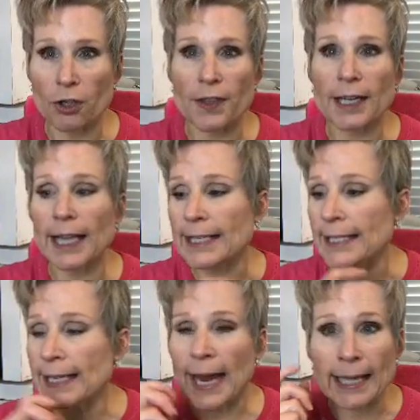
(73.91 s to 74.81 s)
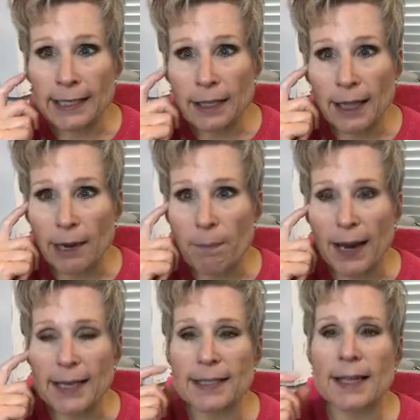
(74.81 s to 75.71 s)
the clay is a kale and clay
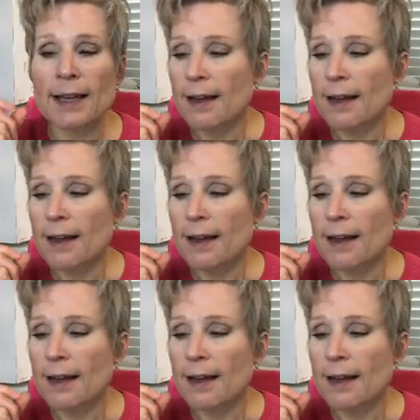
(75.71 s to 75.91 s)
base,